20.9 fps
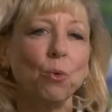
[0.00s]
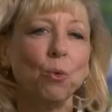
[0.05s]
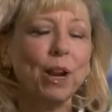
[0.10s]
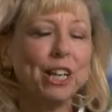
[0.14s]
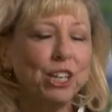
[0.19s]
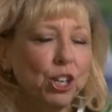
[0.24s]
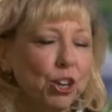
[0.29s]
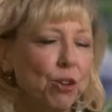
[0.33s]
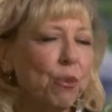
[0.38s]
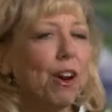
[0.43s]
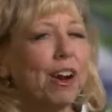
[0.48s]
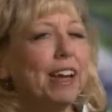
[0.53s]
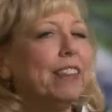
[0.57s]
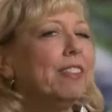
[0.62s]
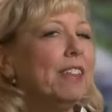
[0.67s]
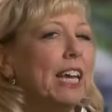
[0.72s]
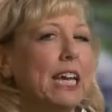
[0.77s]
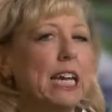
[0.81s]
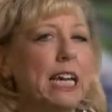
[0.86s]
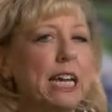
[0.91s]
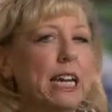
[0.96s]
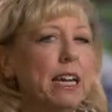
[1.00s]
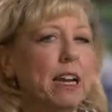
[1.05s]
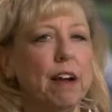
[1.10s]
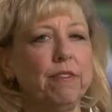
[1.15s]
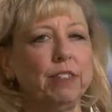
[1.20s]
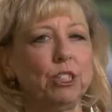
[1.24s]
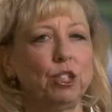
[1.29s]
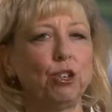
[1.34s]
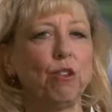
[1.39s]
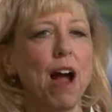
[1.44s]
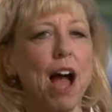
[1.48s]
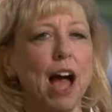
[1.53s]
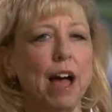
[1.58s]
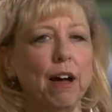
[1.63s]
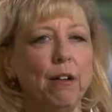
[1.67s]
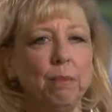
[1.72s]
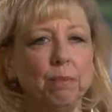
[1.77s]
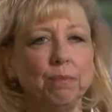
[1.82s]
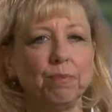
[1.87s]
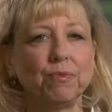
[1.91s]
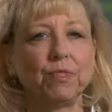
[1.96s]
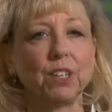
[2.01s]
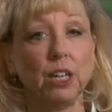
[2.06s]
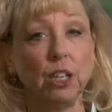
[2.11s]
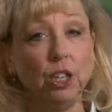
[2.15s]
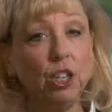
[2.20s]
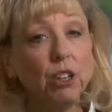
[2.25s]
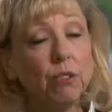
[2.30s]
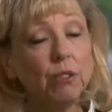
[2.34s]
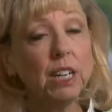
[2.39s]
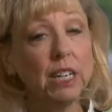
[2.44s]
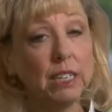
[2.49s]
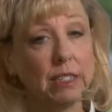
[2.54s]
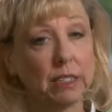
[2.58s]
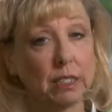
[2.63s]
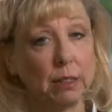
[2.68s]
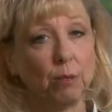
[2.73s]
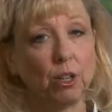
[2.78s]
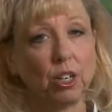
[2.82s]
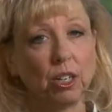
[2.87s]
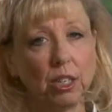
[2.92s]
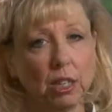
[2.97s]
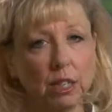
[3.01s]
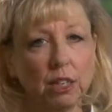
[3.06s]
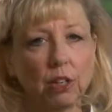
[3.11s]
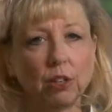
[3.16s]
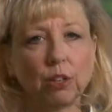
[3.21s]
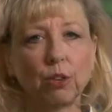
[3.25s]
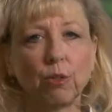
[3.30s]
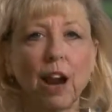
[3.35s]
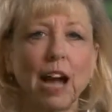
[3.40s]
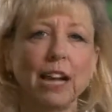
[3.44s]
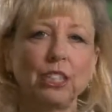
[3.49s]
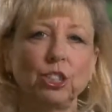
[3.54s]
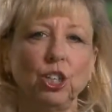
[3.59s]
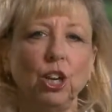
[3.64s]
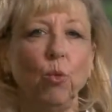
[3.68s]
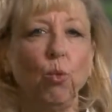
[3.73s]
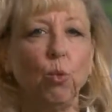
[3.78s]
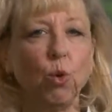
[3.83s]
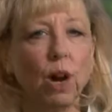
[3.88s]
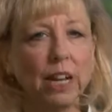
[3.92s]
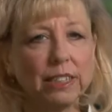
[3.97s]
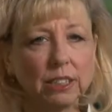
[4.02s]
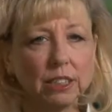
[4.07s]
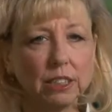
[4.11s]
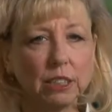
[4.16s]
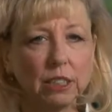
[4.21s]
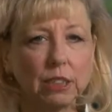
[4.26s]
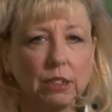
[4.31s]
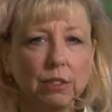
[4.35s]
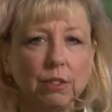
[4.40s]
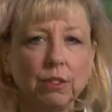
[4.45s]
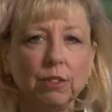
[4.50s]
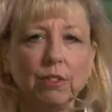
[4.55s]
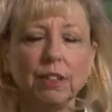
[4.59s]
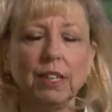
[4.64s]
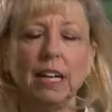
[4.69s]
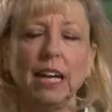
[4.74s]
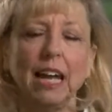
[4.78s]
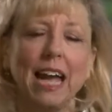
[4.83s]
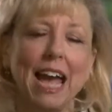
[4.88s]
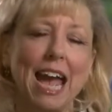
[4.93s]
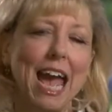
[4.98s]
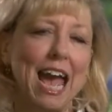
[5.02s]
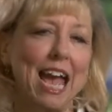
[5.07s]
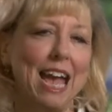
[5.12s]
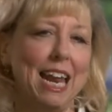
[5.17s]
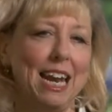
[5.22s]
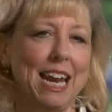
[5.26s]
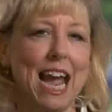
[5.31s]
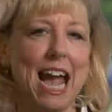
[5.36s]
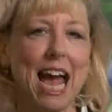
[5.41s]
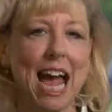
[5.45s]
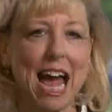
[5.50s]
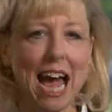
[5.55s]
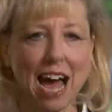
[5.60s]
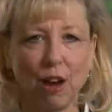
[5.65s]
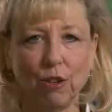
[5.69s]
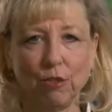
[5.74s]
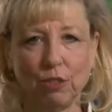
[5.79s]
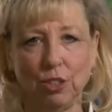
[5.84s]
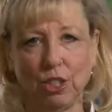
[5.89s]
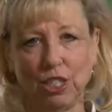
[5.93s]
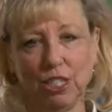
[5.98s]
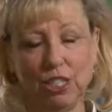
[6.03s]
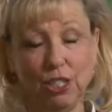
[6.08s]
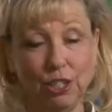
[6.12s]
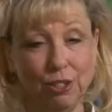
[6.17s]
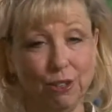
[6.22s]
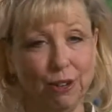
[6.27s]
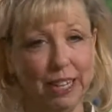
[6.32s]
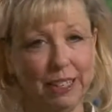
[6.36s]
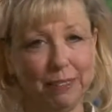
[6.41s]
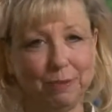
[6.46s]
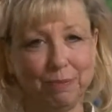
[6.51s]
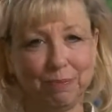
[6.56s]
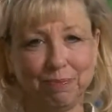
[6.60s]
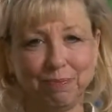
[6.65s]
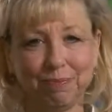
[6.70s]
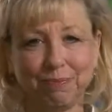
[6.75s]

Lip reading: When you are in the heat of a trial, you need some clear direction what to do and how to do it.